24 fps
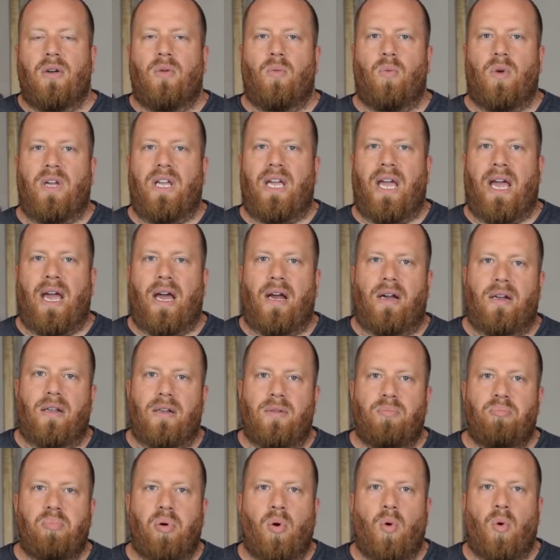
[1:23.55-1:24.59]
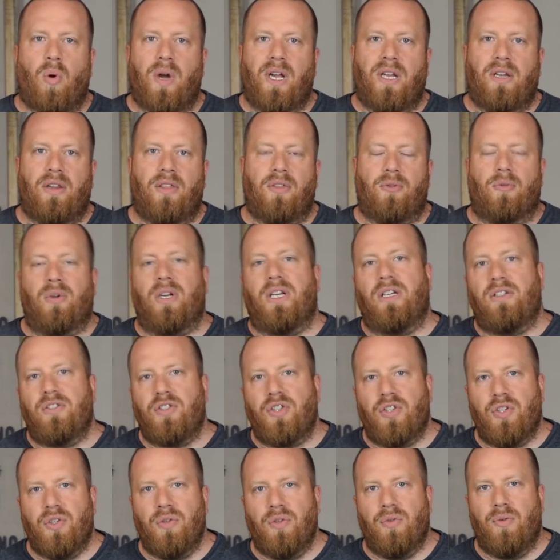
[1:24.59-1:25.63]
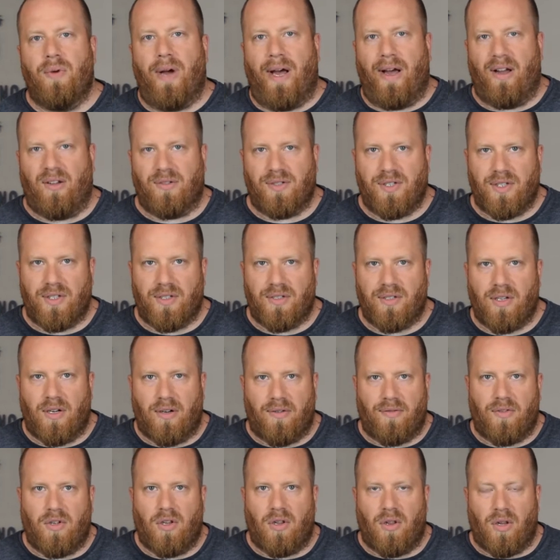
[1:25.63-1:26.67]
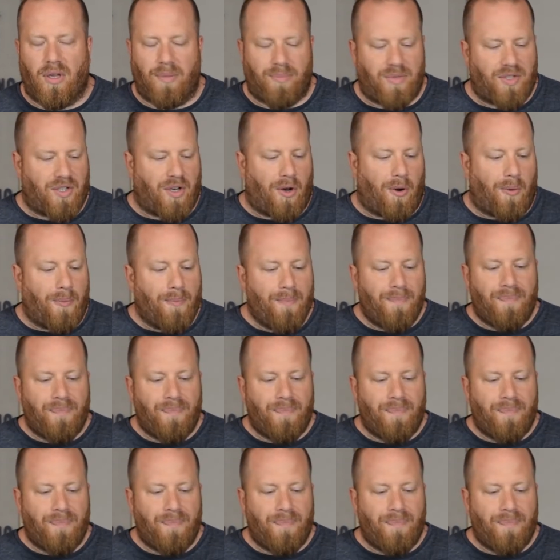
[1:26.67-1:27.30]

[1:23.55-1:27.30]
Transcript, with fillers: we added zero point three two ounces of Calypso.